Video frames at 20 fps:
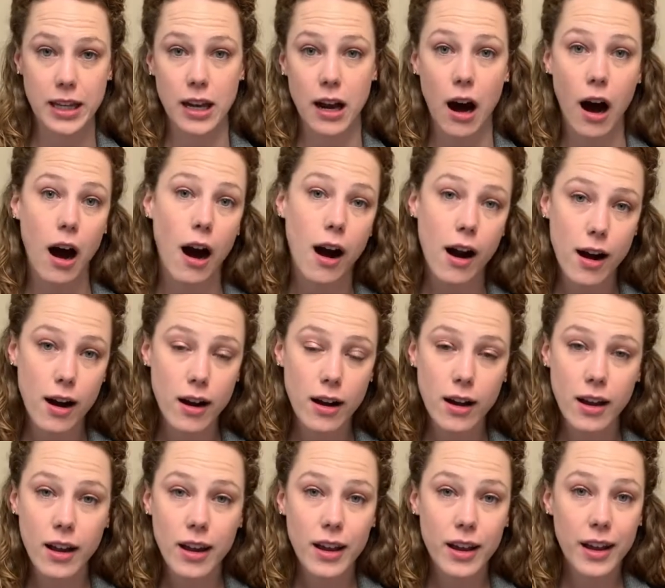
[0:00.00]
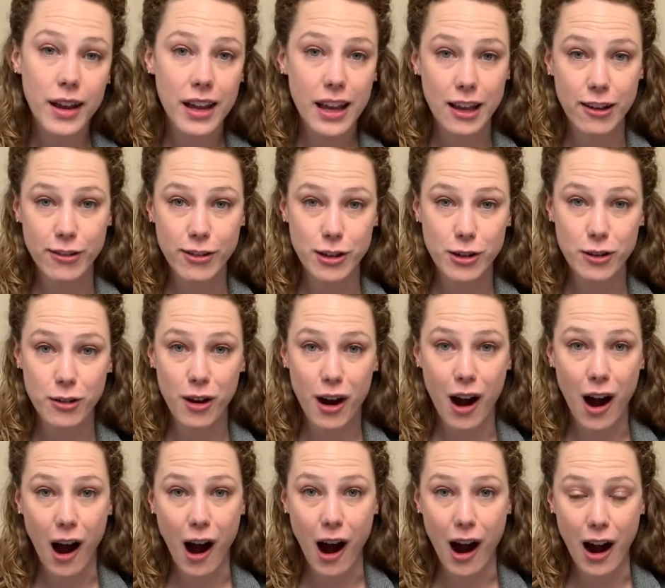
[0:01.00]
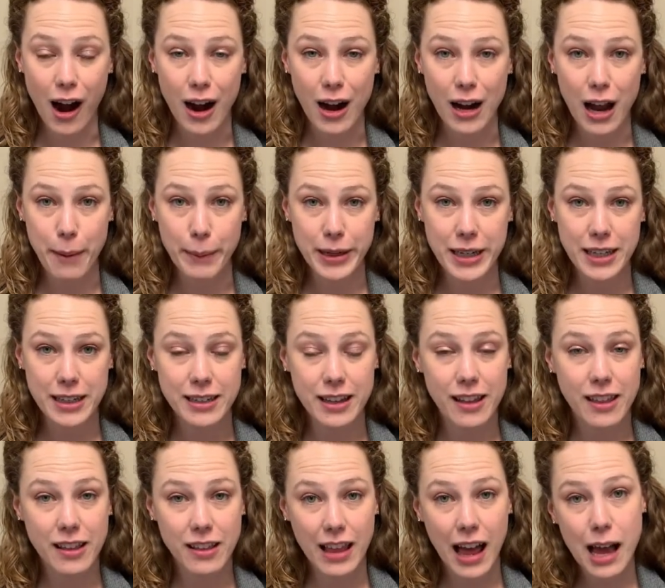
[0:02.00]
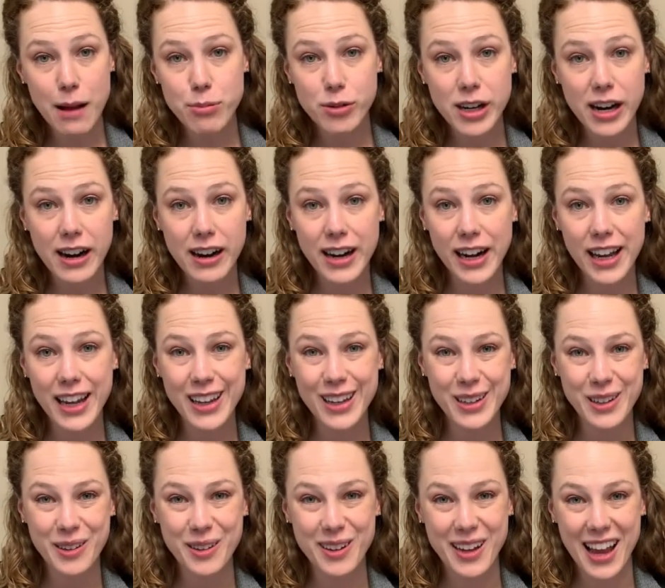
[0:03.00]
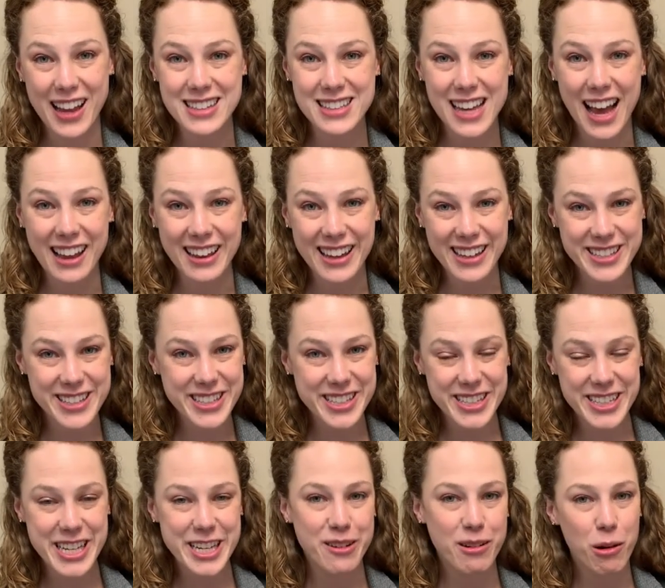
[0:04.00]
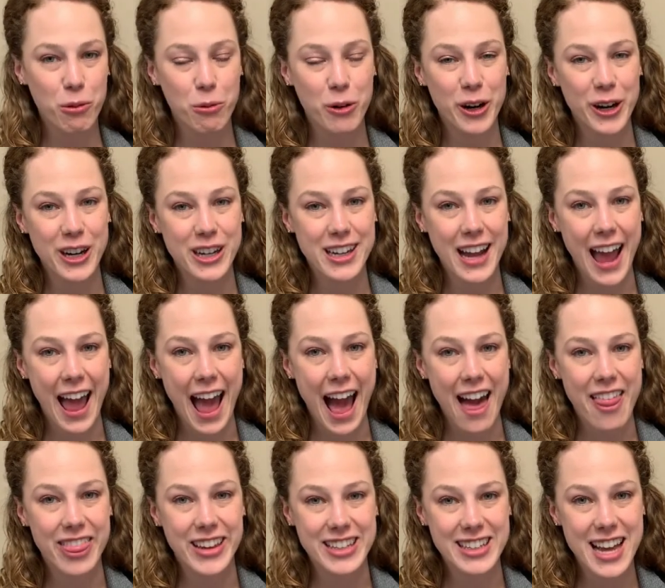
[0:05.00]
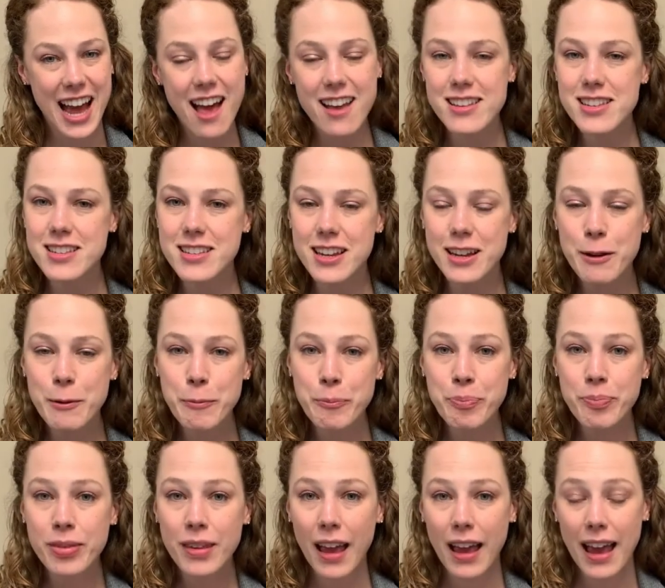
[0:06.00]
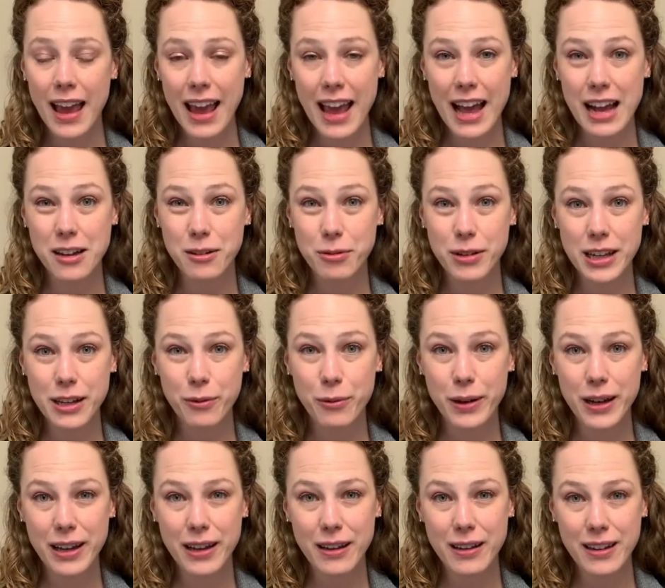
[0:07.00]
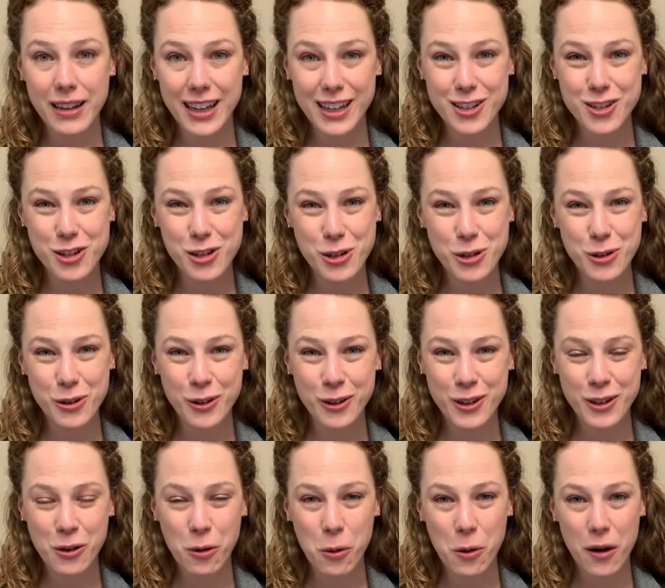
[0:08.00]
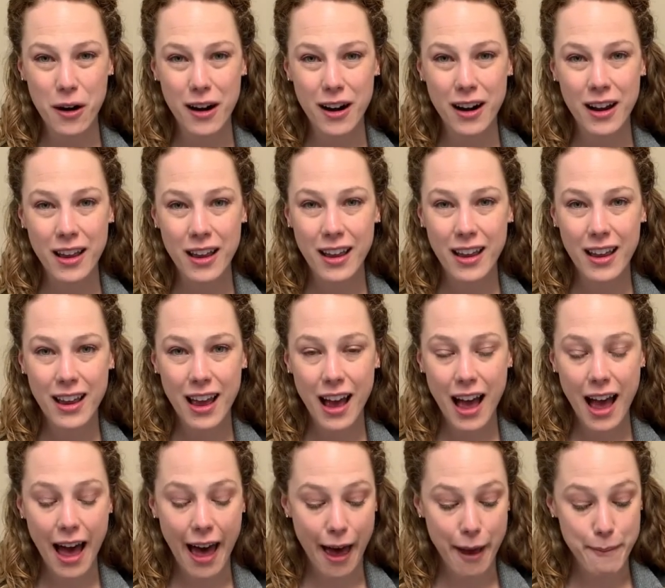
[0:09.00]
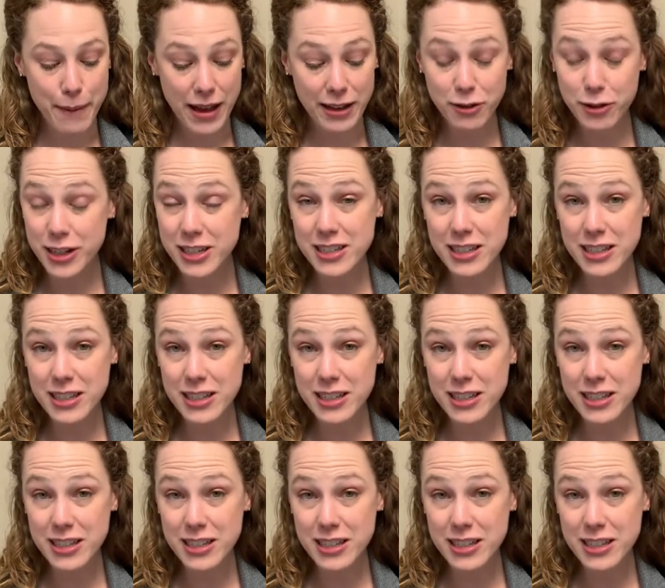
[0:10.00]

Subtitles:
Flower. If you are coming into the library, you can tell us the secret word at the desk, and we will get you your entry